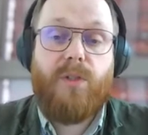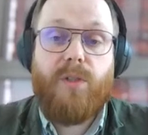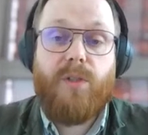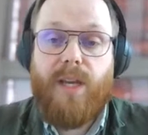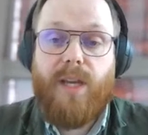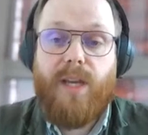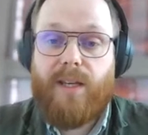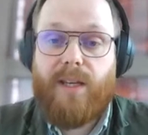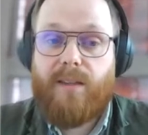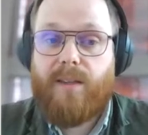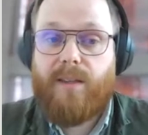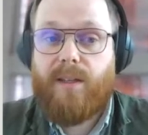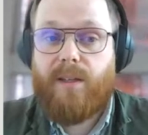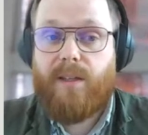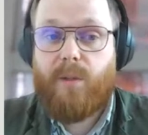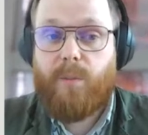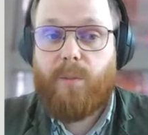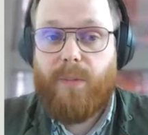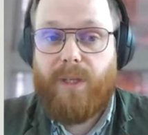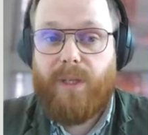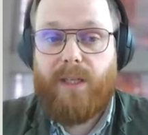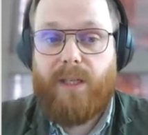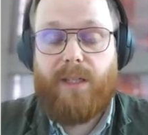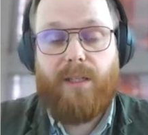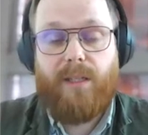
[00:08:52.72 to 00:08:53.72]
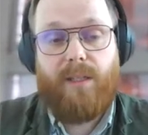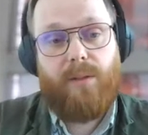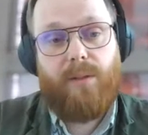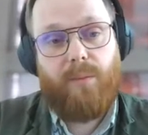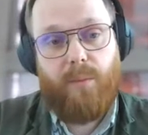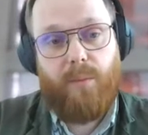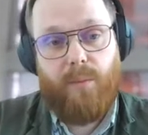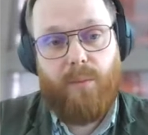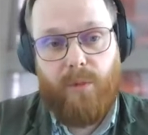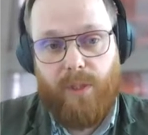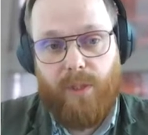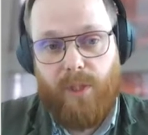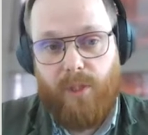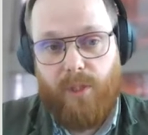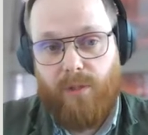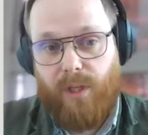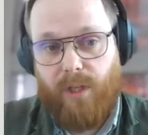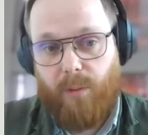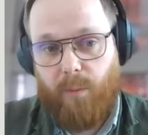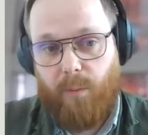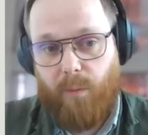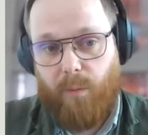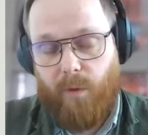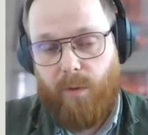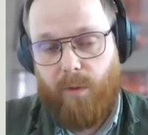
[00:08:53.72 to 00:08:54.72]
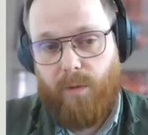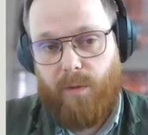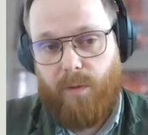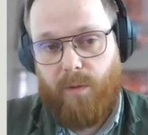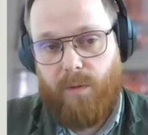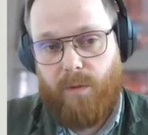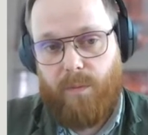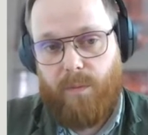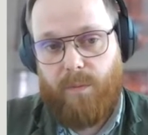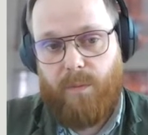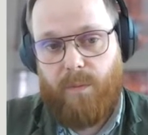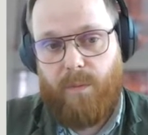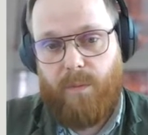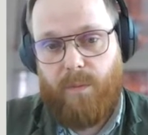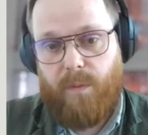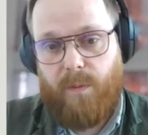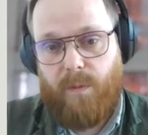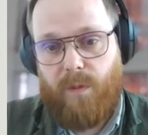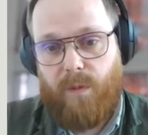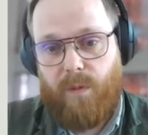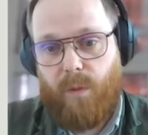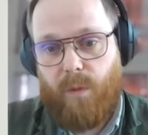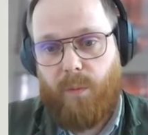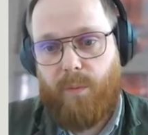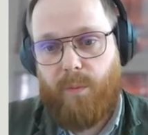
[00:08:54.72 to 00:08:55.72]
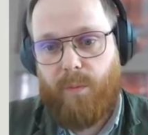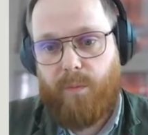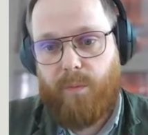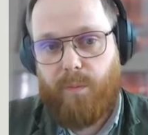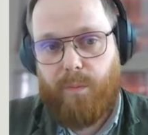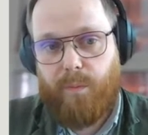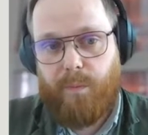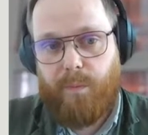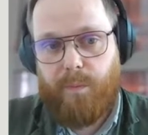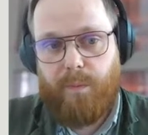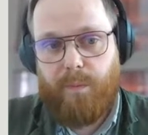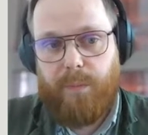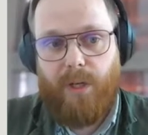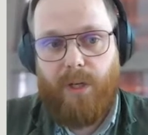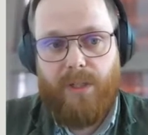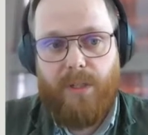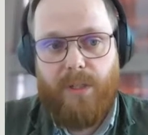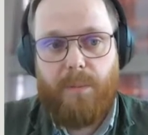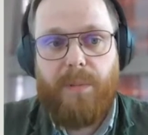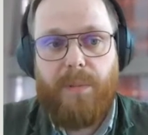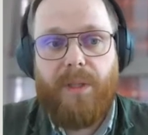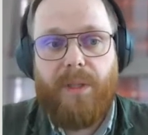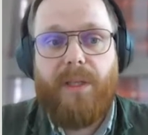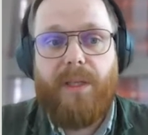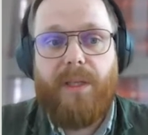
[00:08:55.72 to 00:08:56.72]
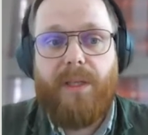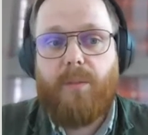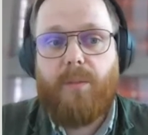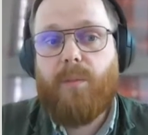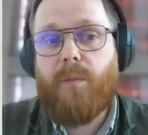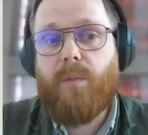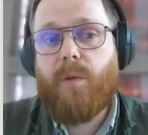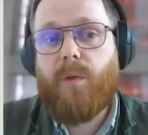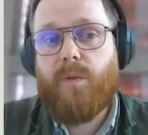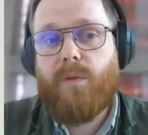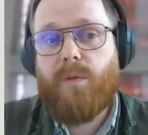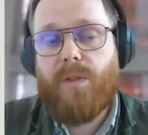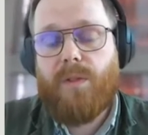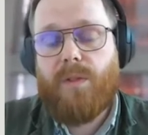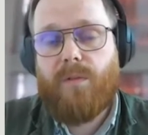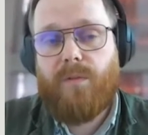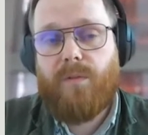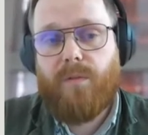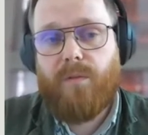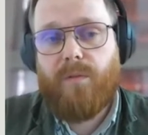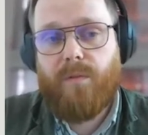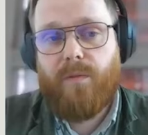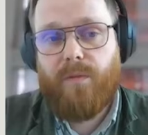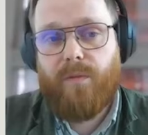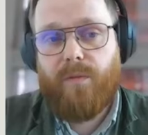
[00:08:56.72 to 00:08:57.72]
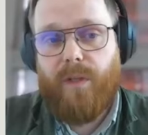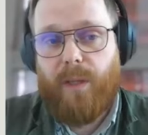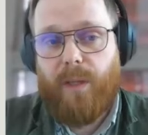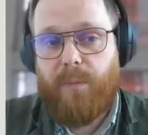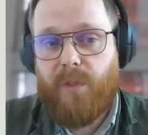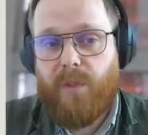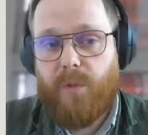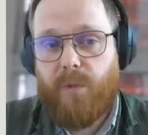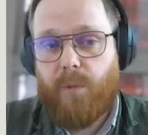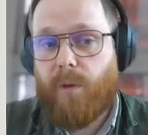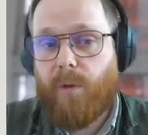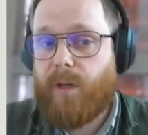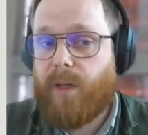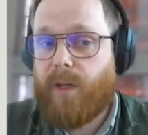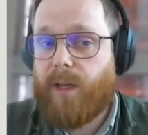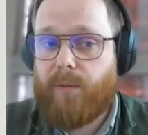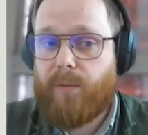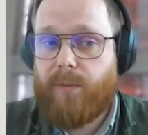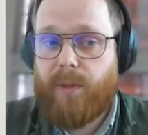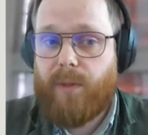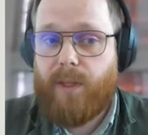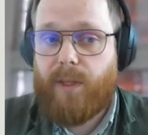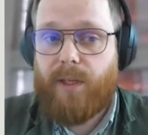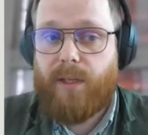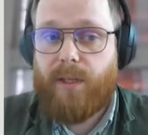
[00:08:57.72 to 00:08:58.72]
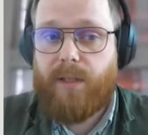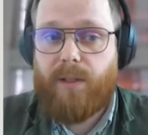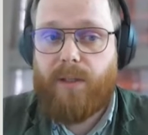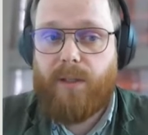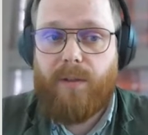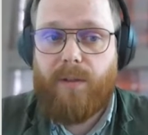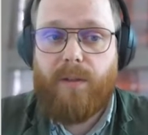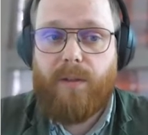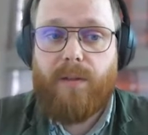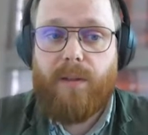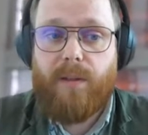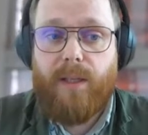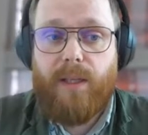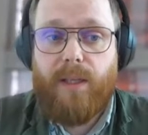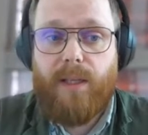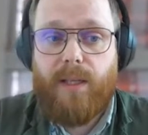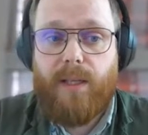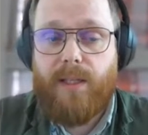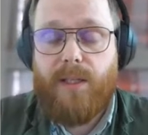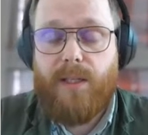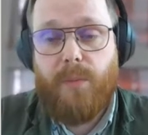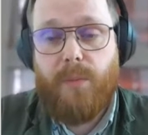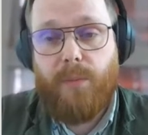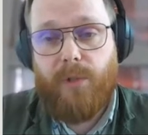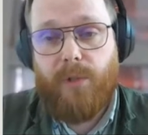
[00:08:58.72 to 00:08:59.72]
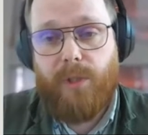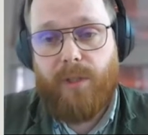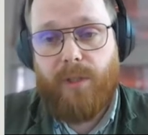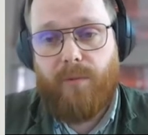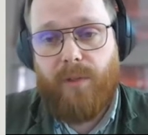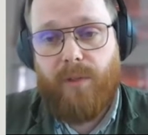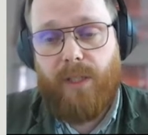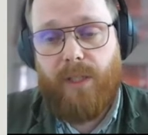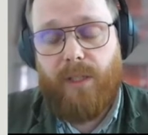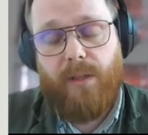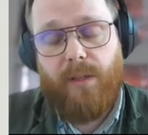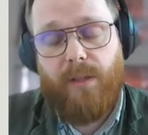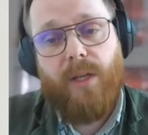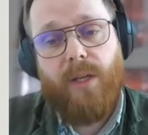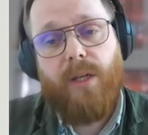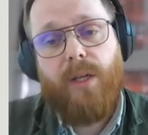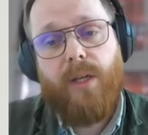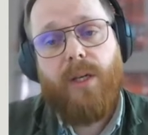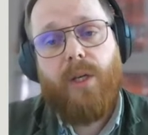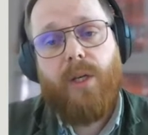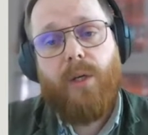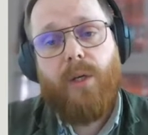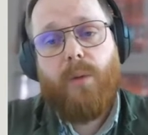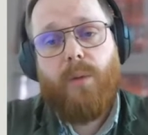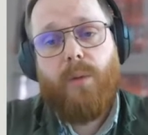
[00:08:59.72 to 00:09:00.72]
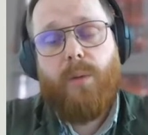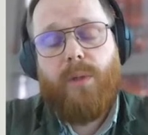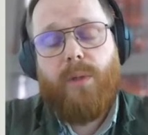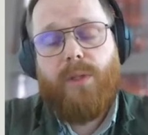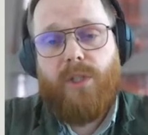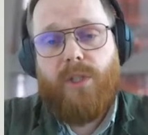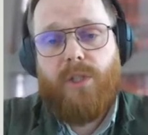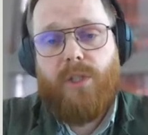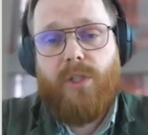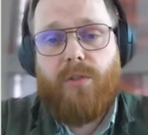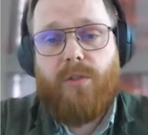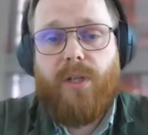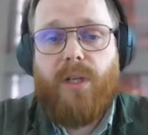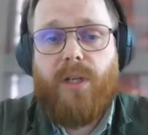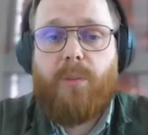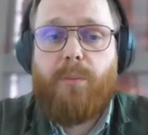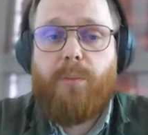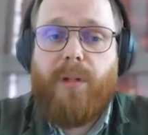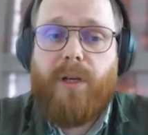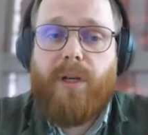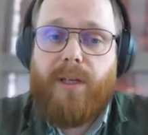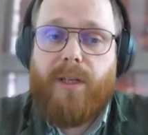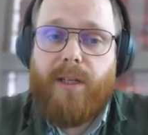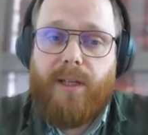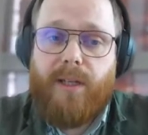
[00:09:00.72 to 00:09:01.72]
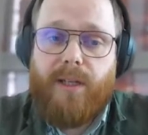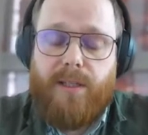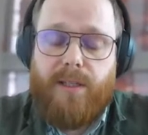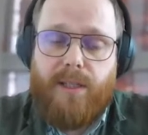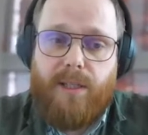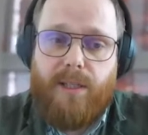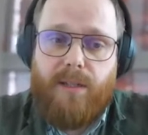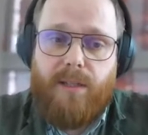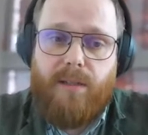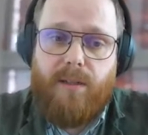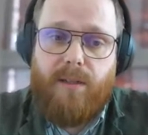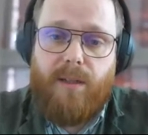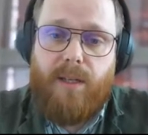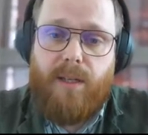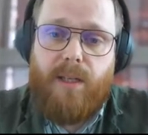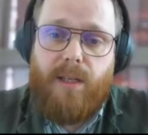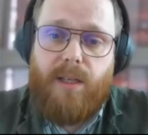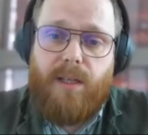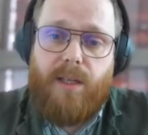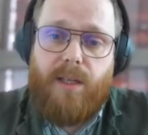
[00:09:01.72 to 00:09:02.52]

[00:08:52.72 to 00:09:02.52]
create their big pre-trained models. So possibly the most famous one out there currently is Prithvi, which is trained by NASA.